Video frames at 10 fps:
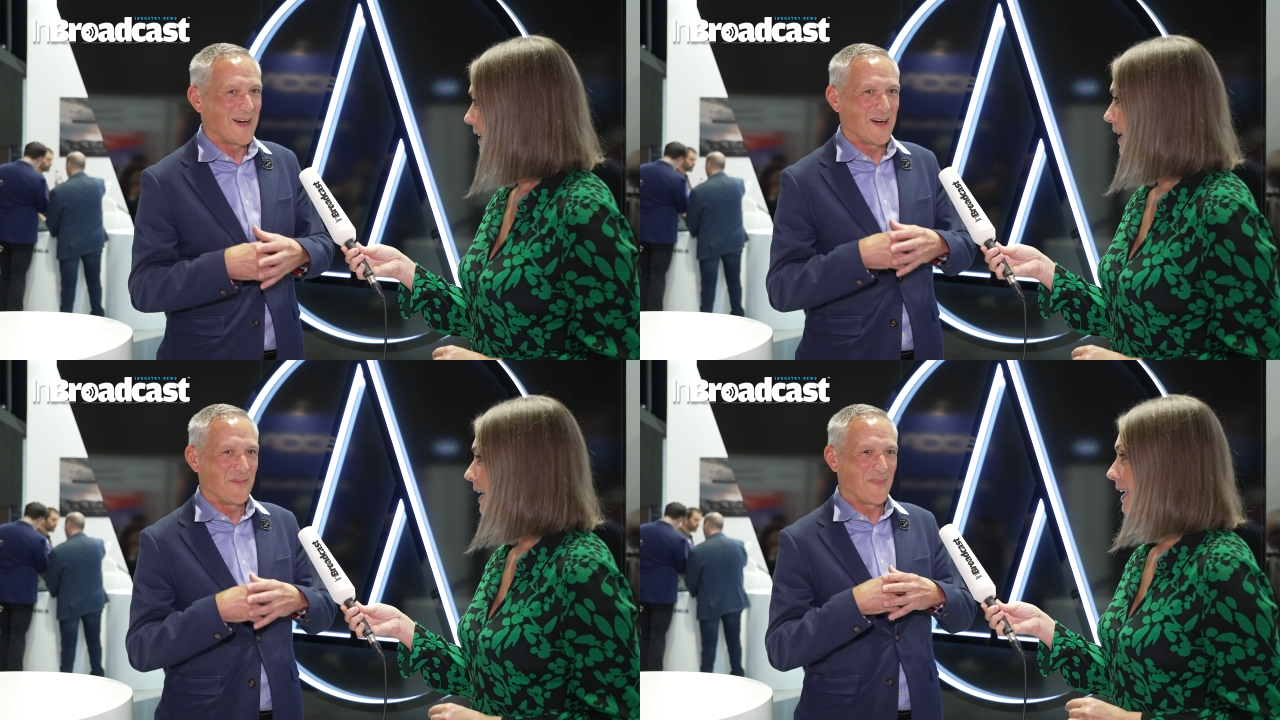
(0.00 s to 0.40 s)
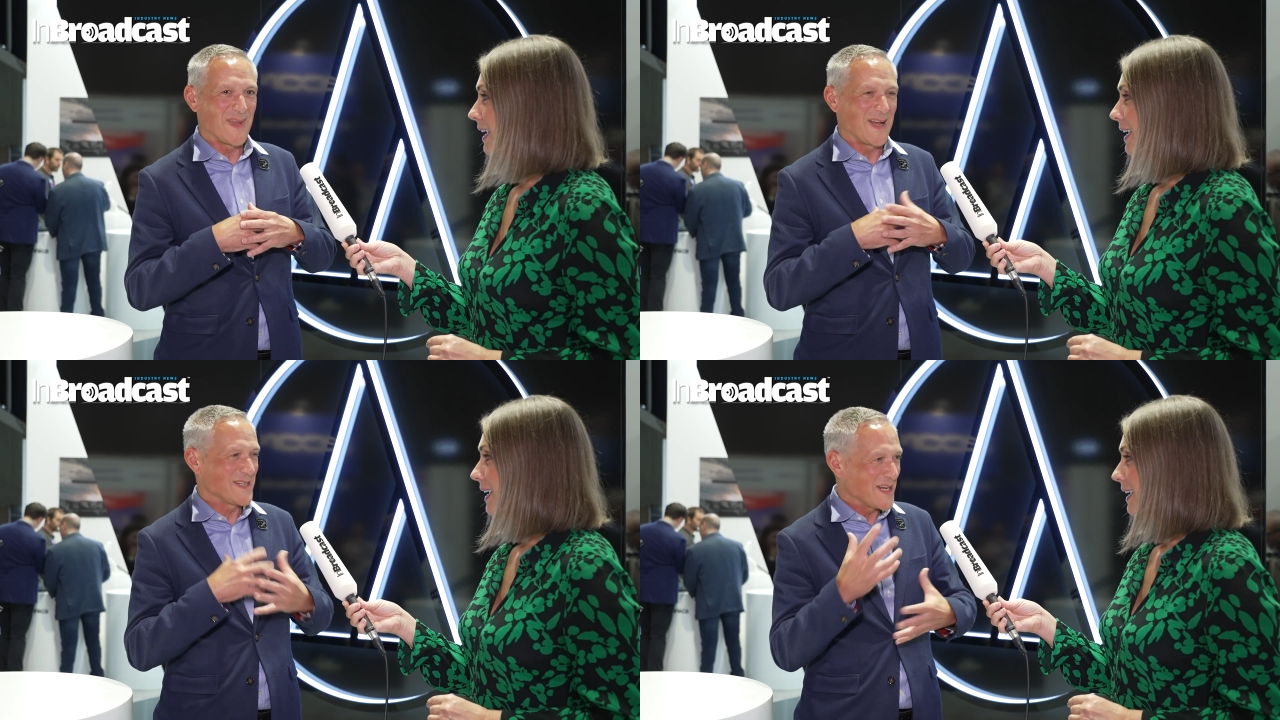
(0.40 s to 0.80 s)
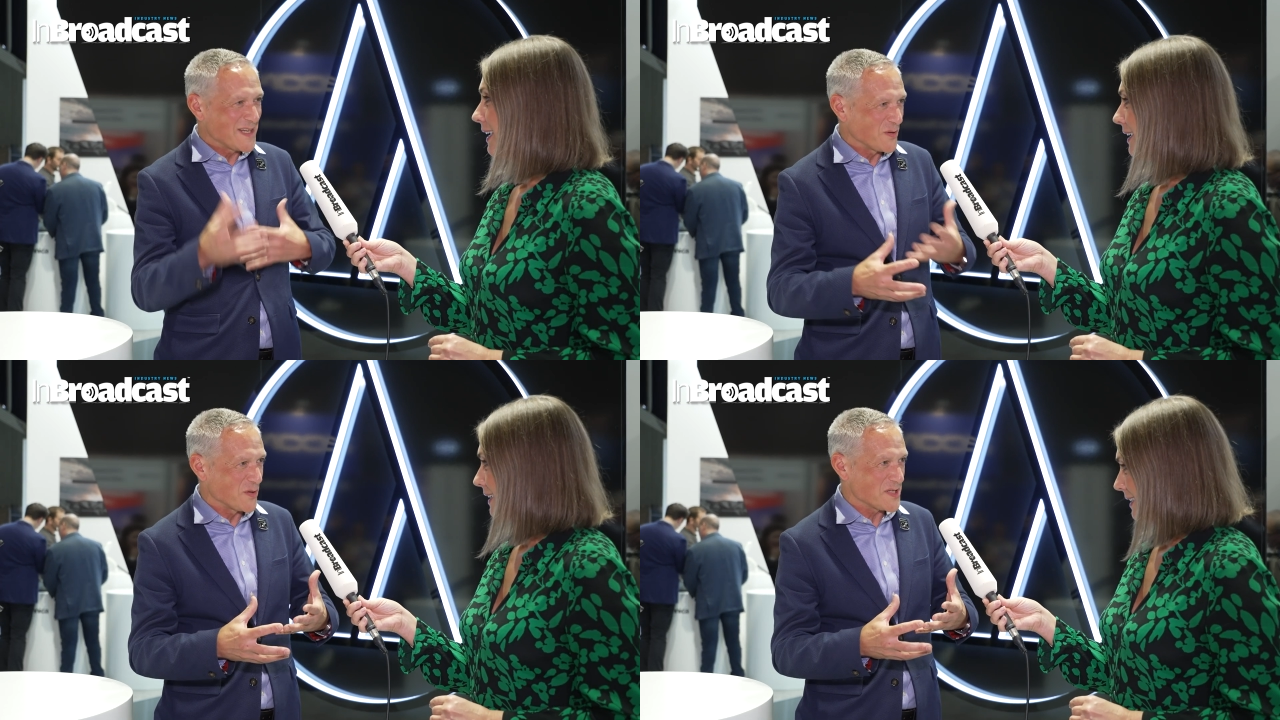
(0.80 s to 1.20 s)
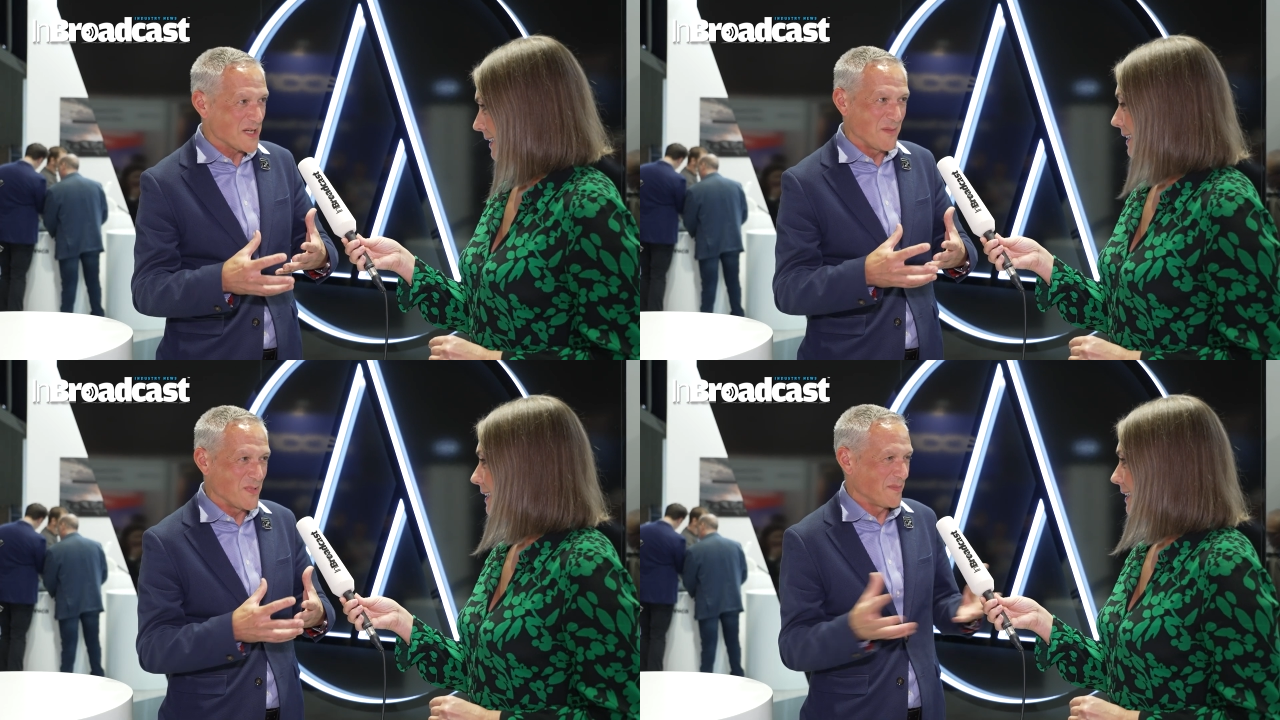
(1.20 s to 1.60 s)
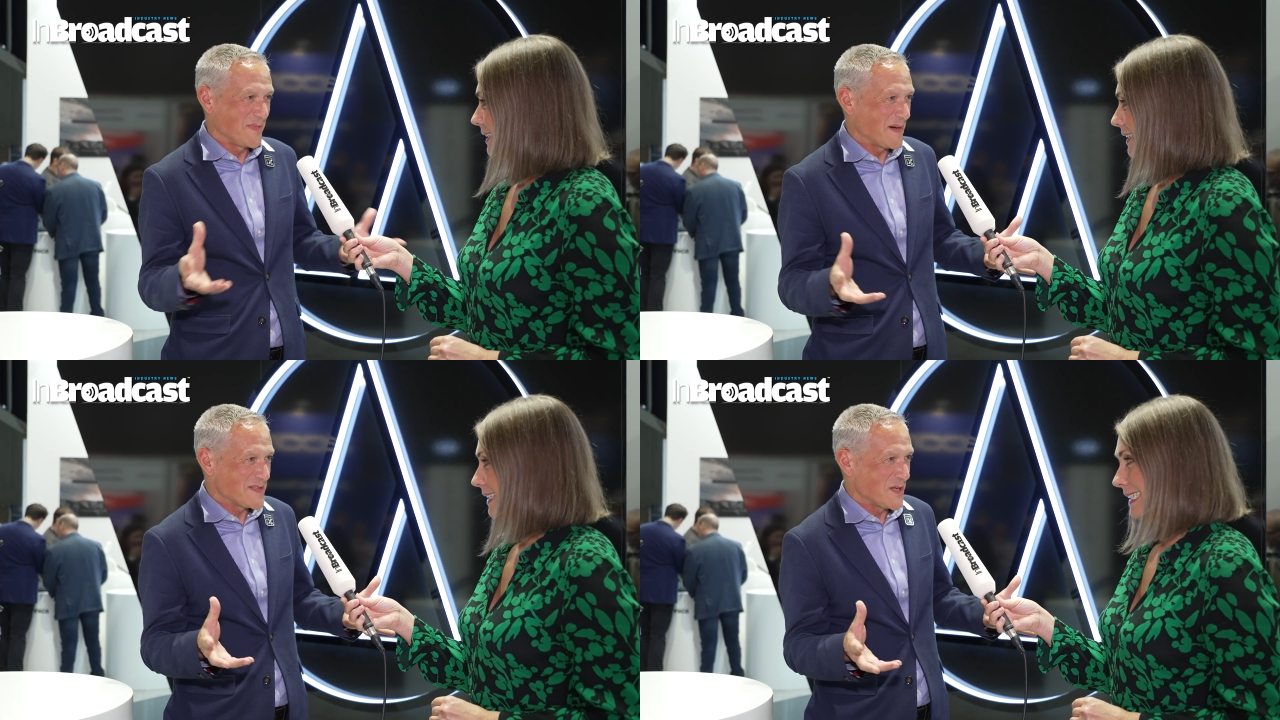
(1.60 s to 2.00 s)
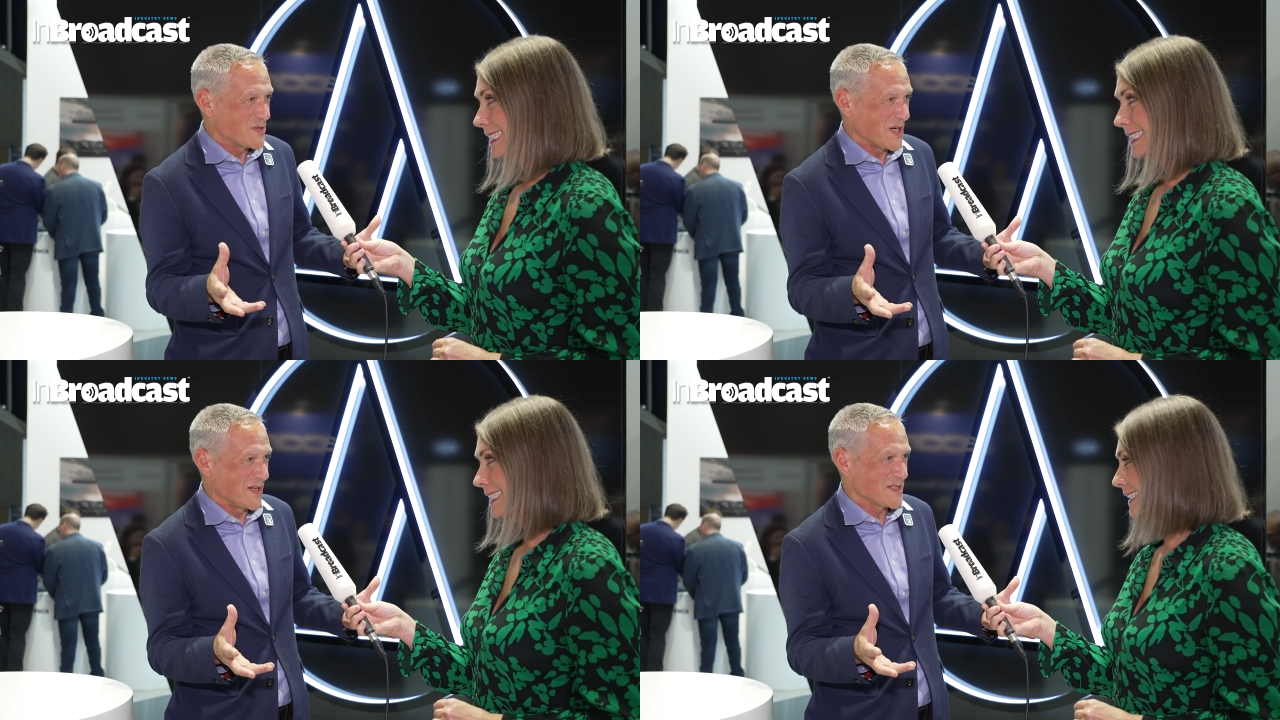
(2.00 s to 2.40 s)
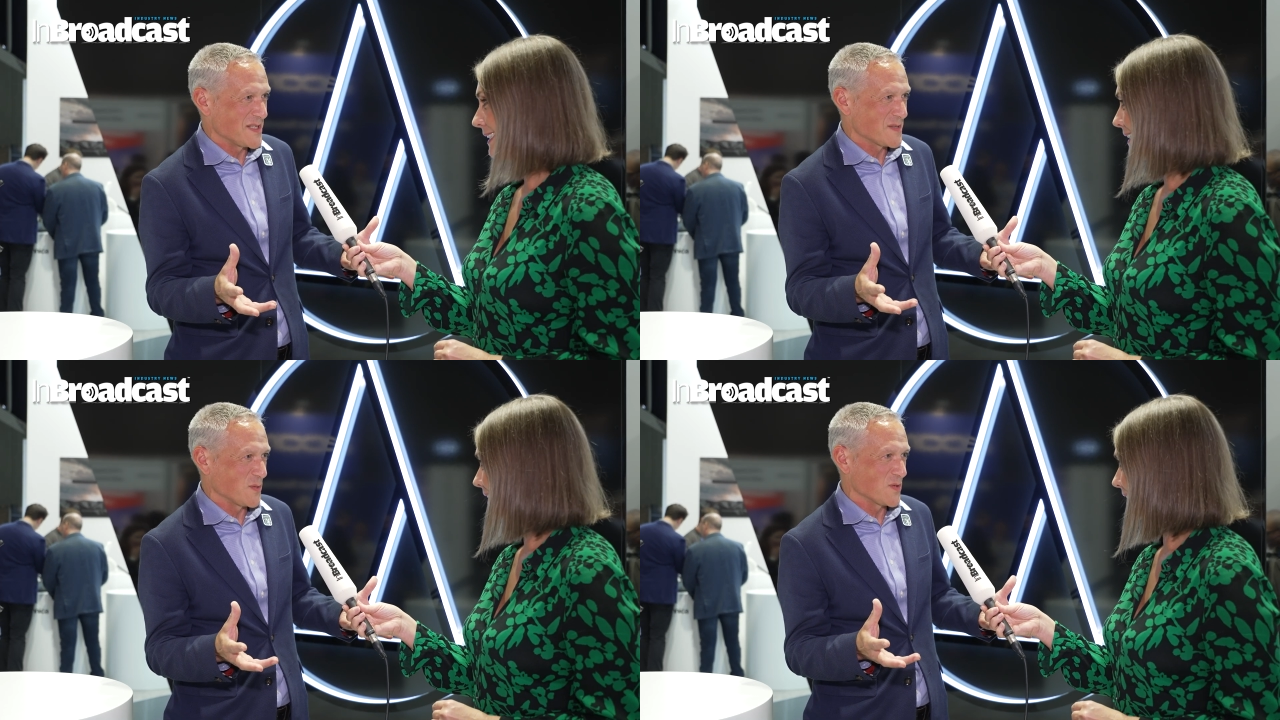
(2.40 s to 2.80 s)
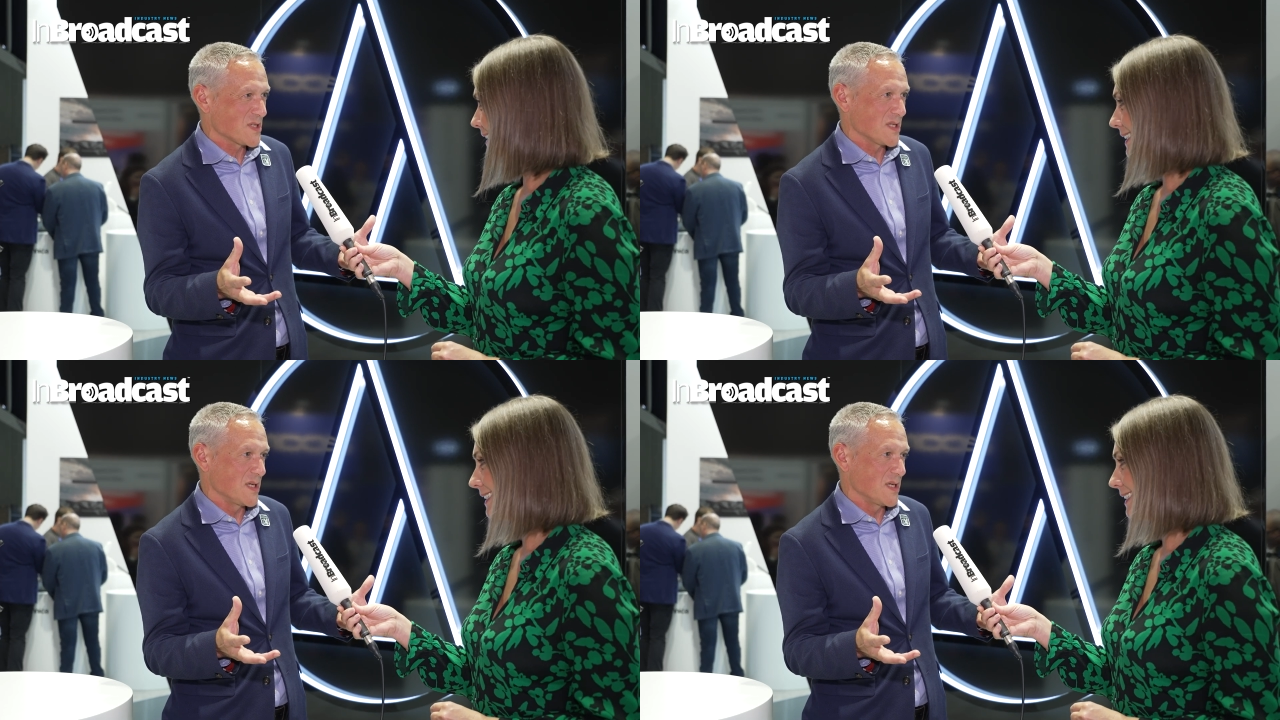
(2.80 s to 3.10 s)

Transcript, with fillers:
Speaker 1: um, and taking all your time, but there is no chance in sports